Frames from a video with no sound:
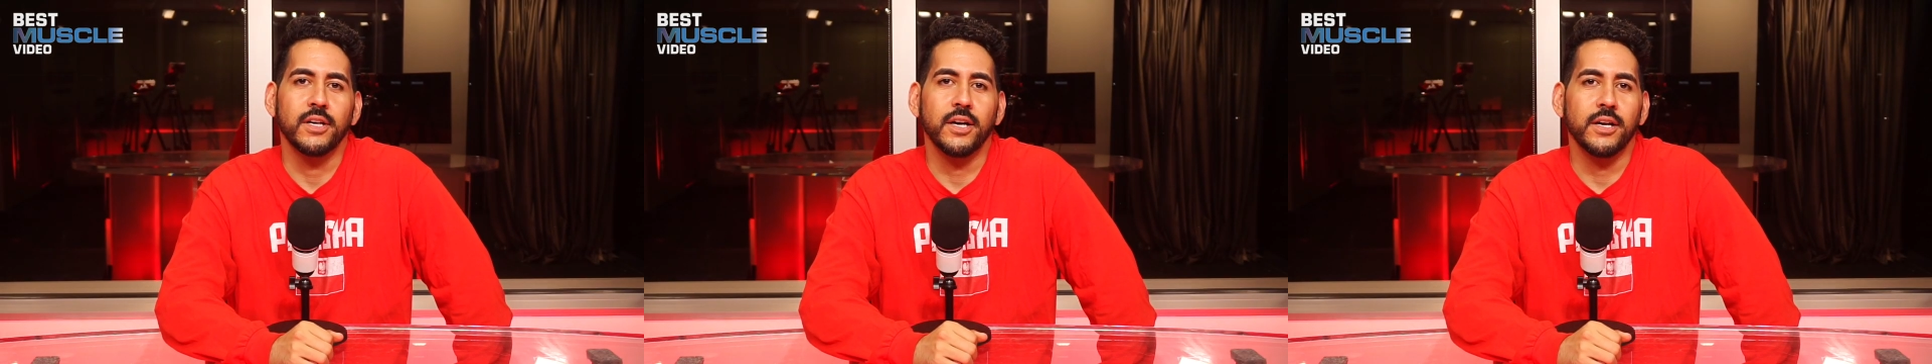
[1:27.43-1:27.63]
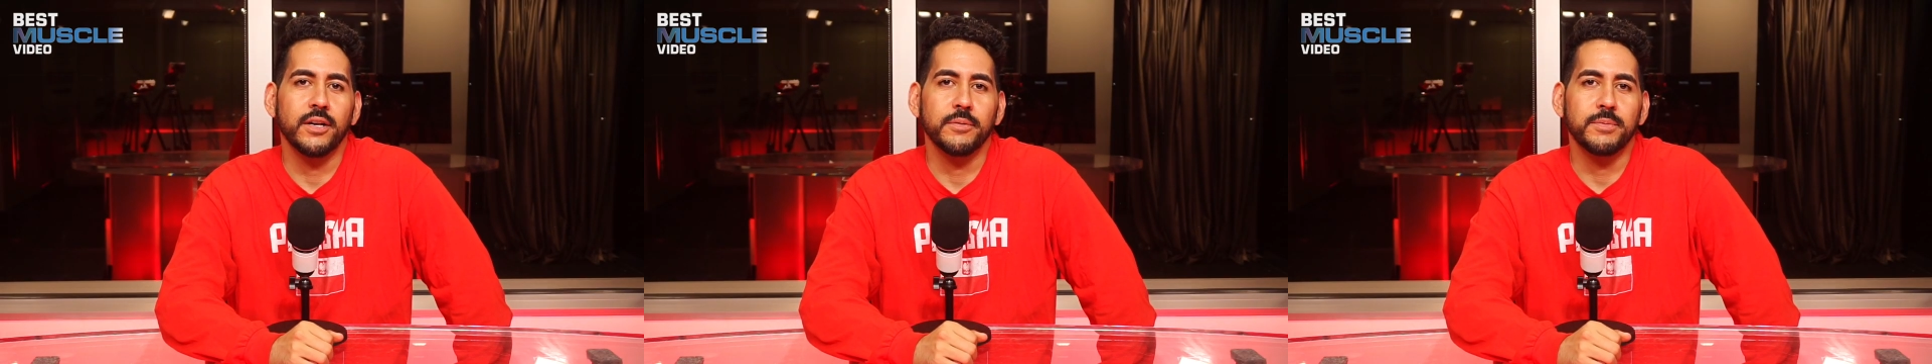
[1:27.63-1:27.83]

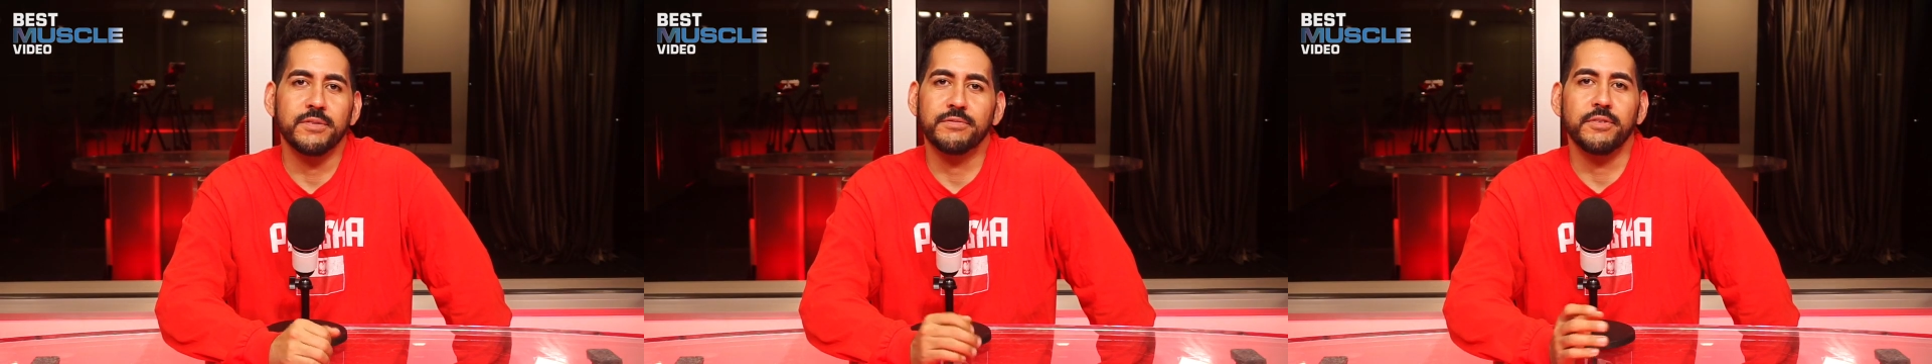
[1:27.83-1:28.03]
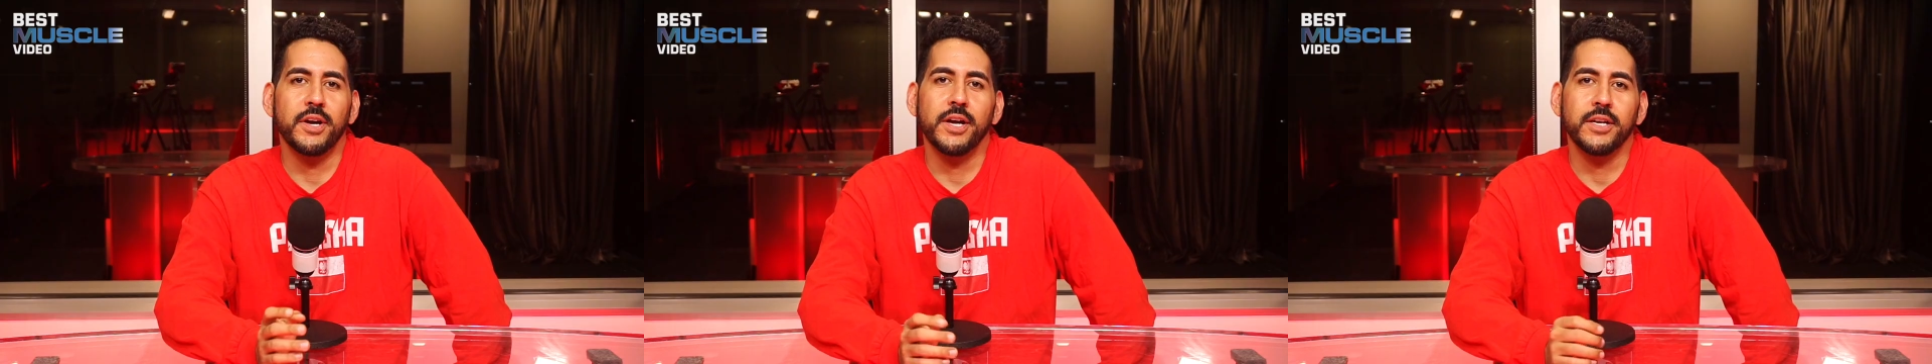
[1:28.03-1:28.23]
uh, be
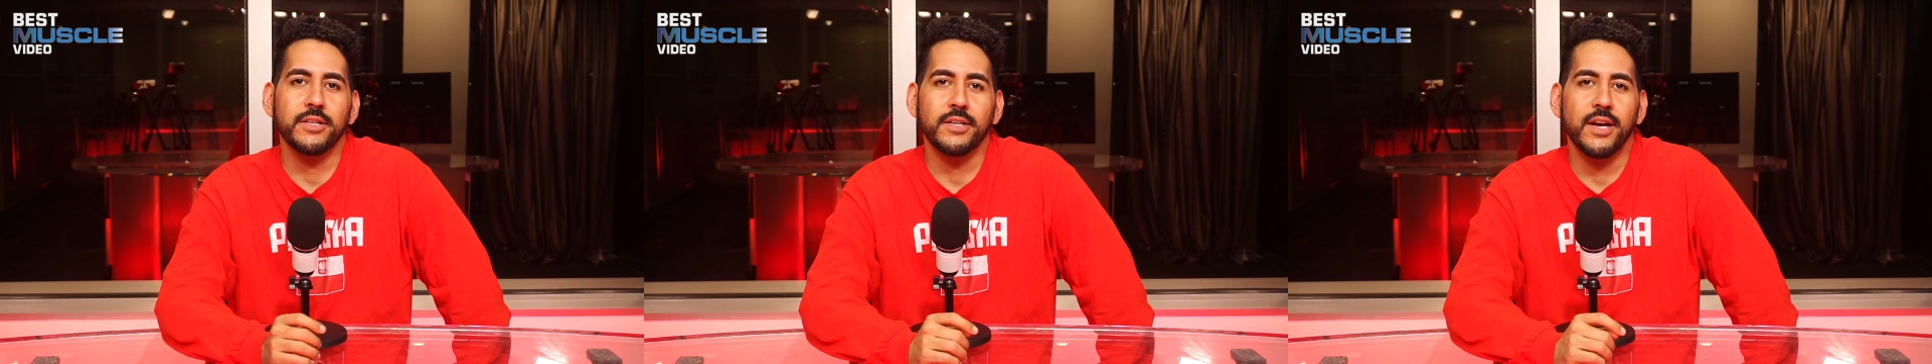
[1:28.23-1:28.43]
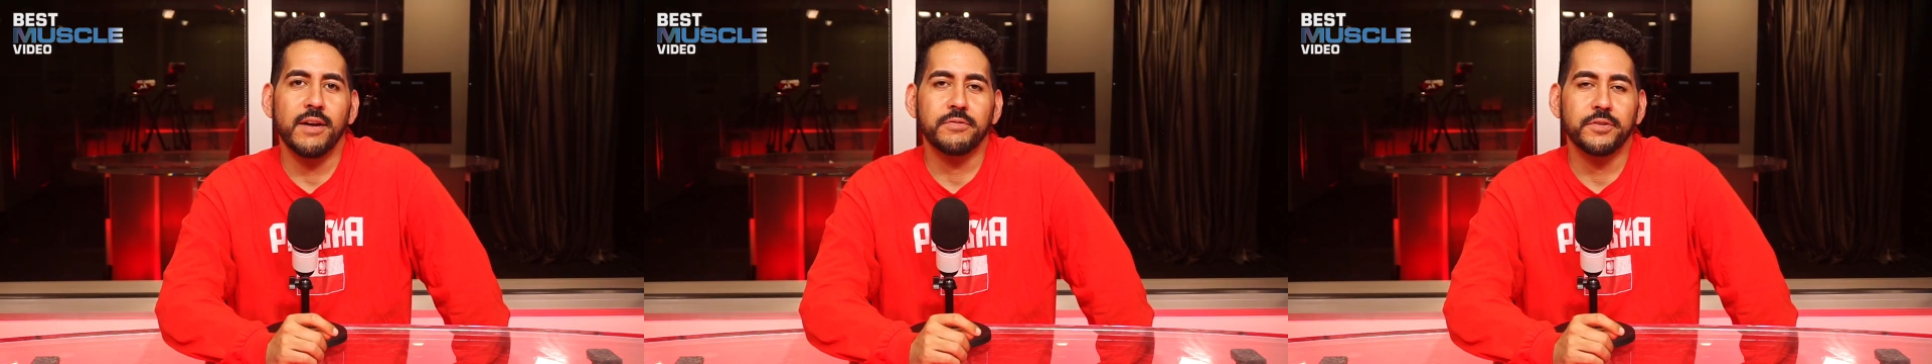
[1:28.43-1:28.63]

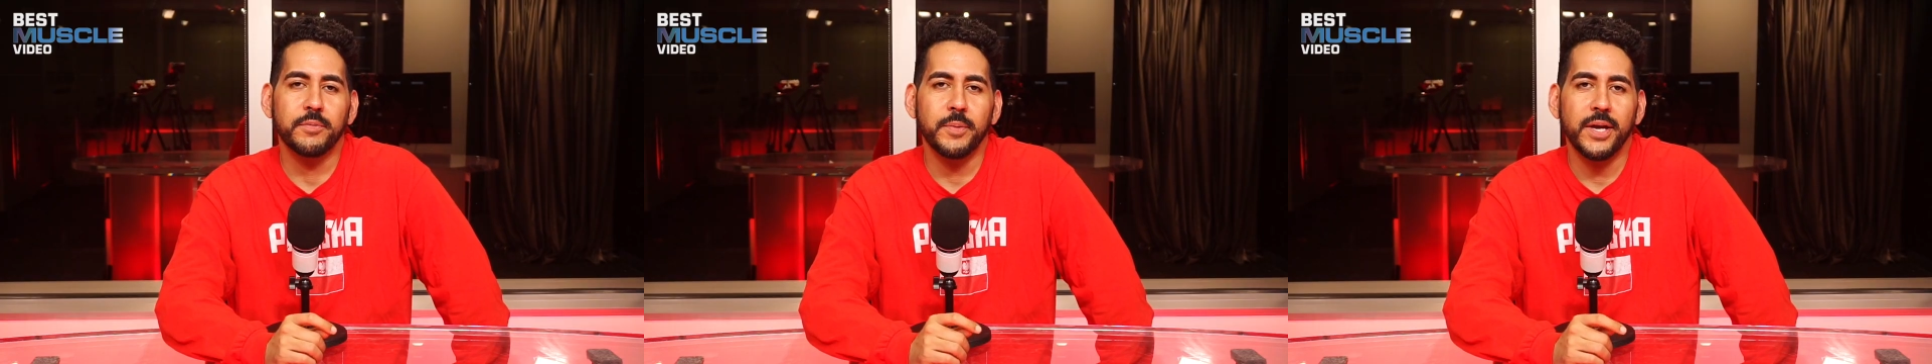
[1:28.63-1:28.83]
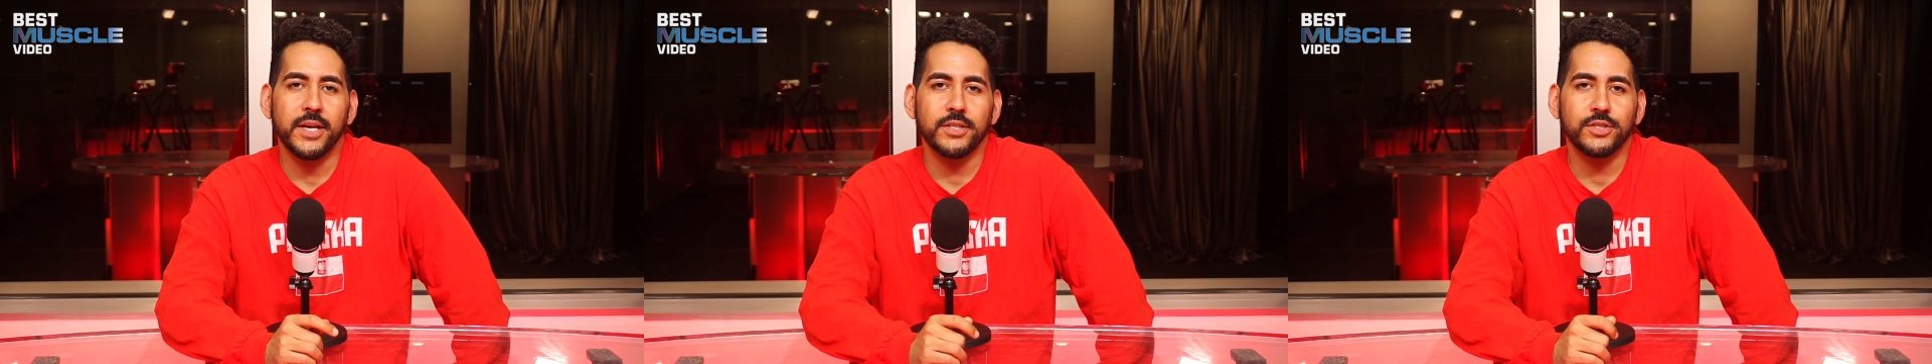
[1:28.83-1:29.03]
fine after the
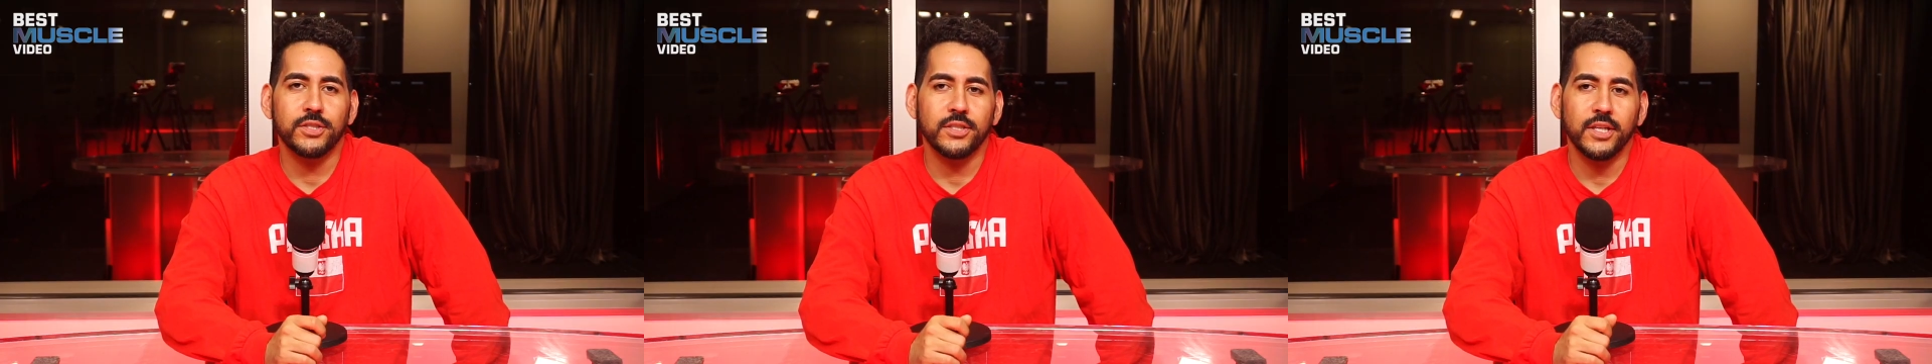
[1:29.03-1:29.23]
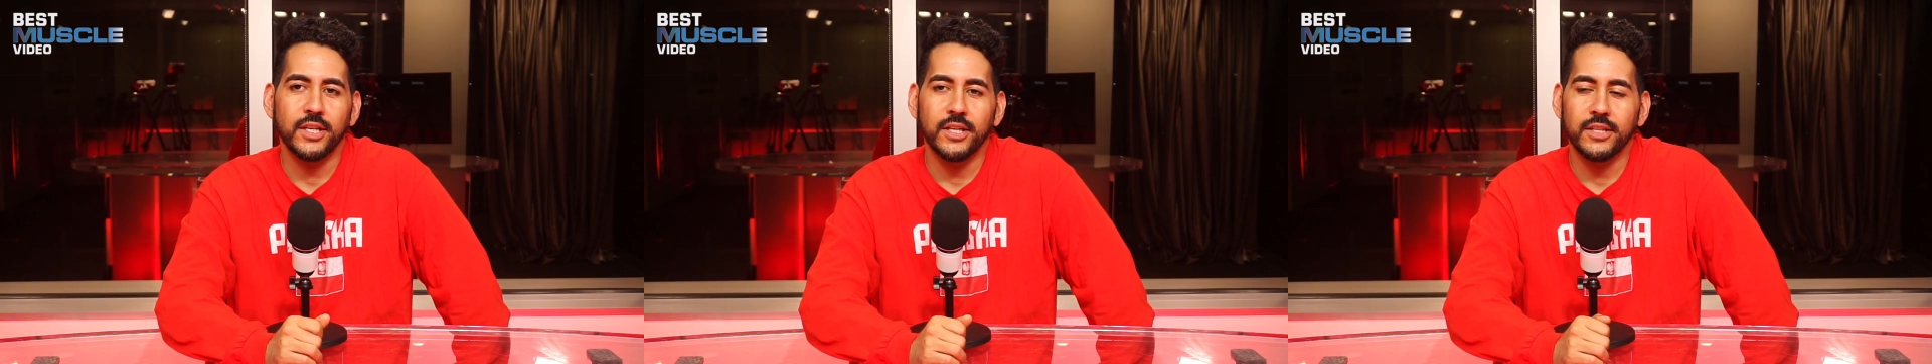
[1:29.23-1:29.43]
match.
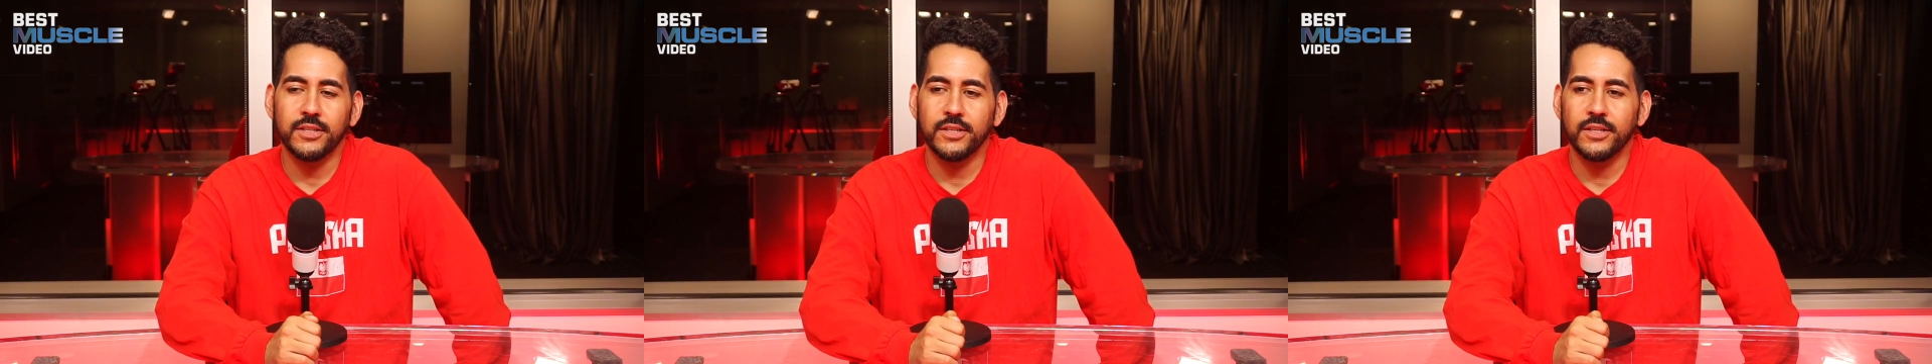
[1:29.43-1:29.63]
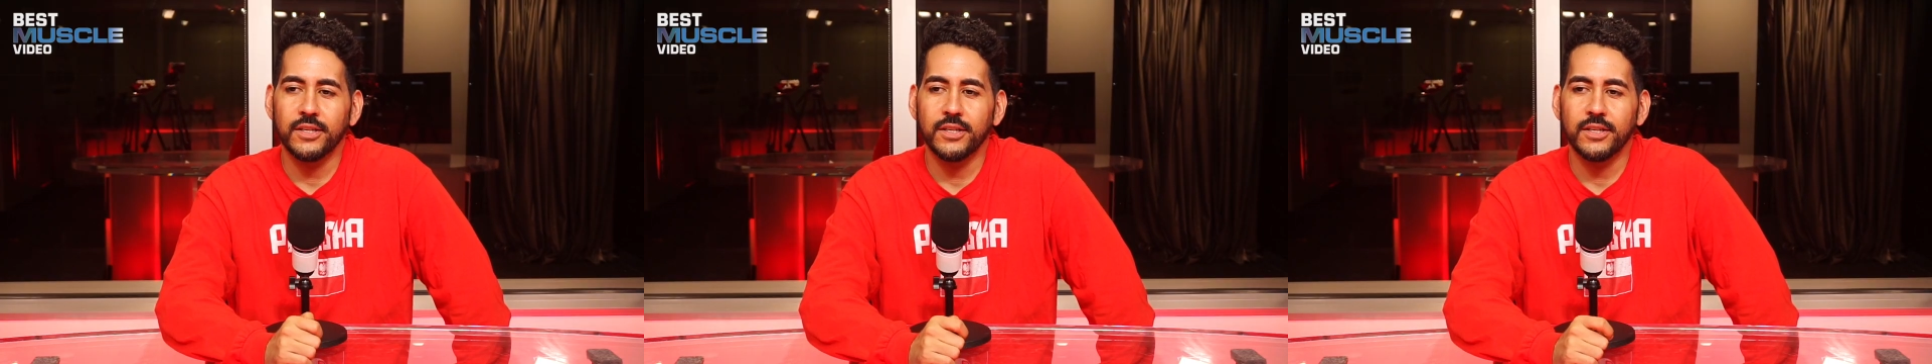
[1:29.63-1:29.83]

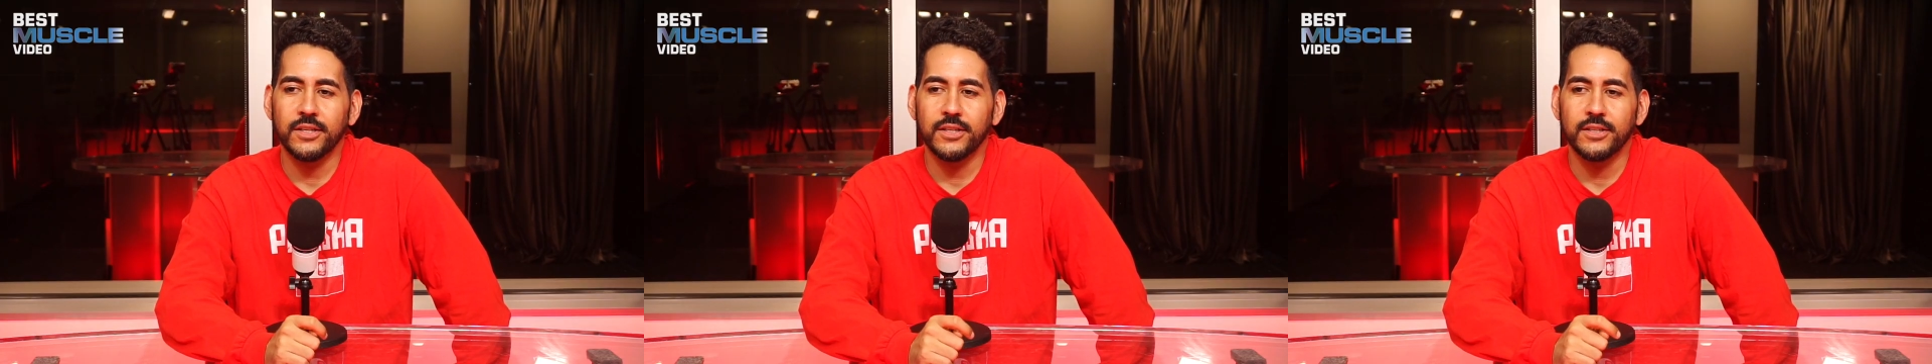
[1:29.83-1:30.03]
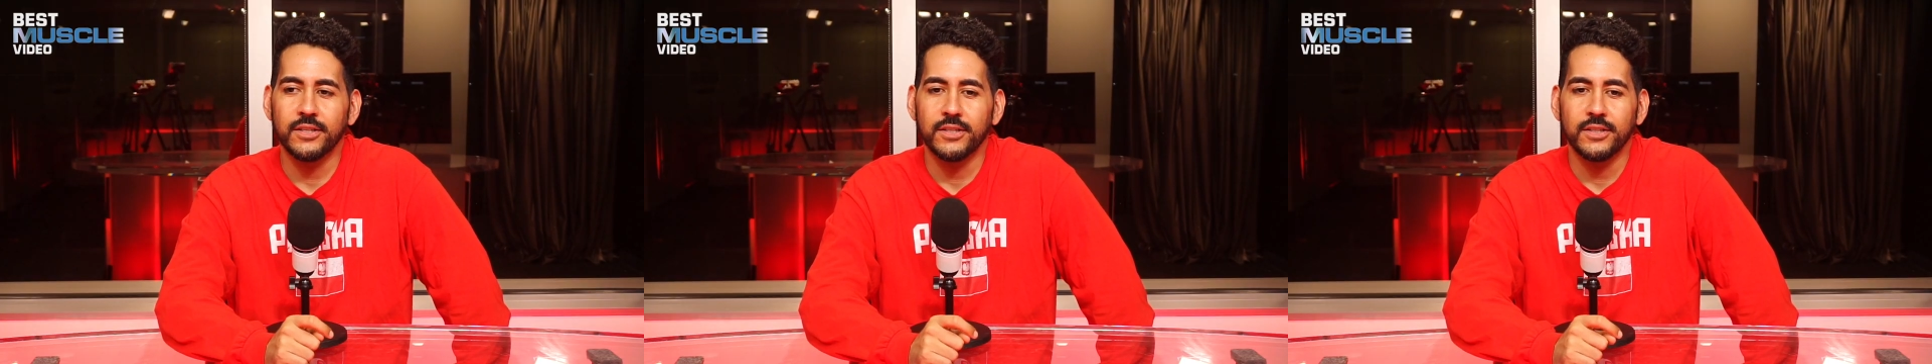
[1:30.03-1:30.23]
And
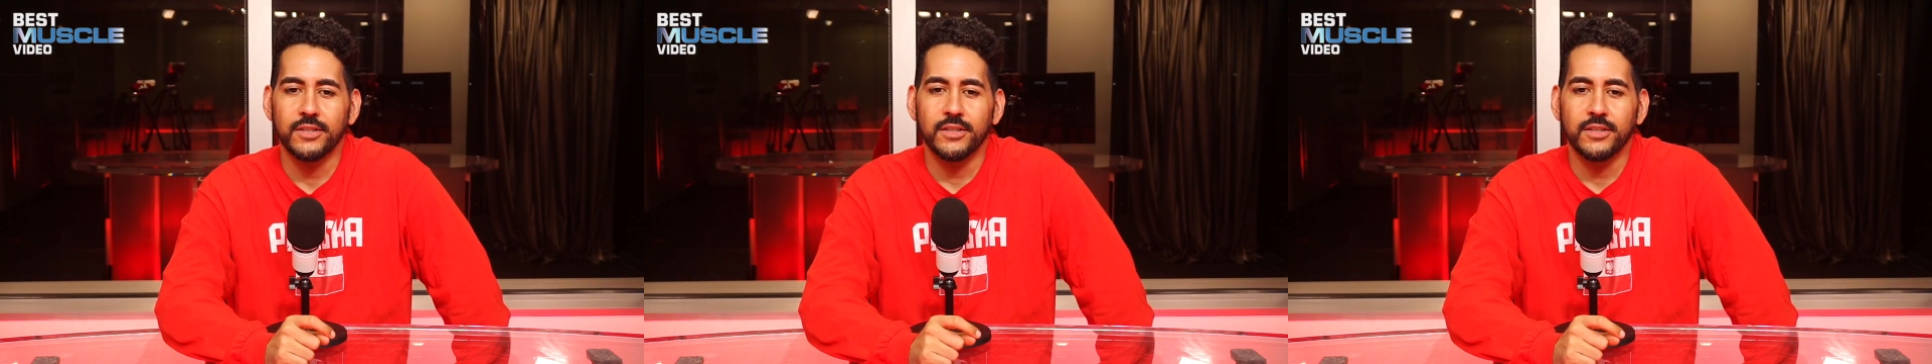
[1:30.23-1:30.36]
uh,